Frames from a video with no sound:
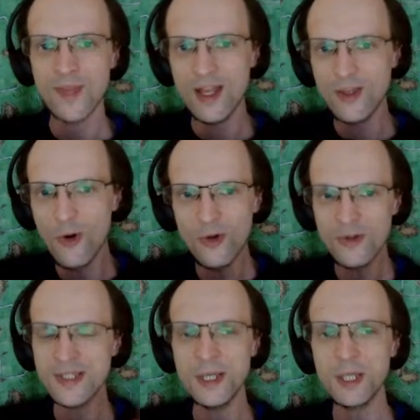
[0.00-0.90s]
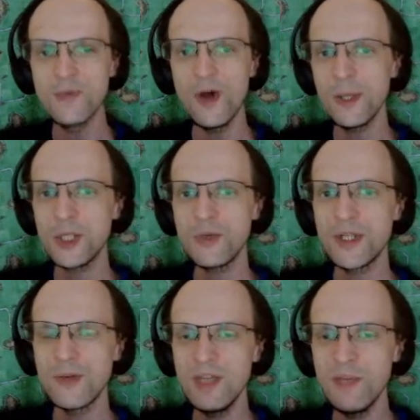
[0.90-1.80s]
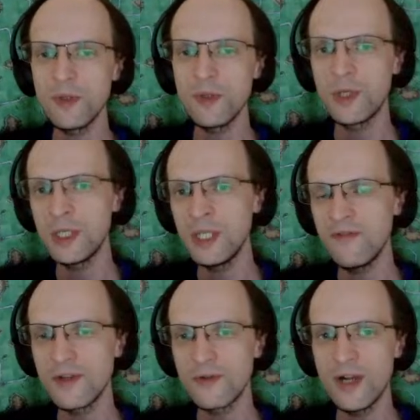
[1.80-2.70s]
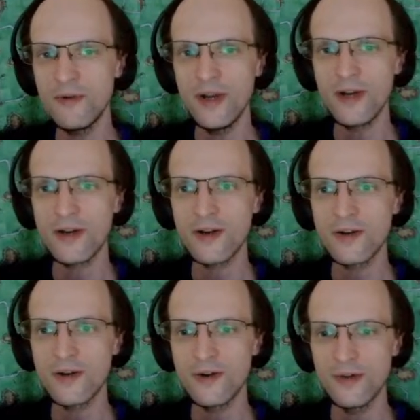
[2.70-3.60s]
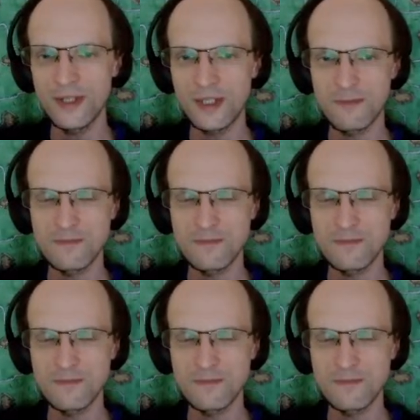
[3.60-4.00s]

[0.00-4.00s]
And all 6 monasteries are meepled, which is even a rarer occurrence.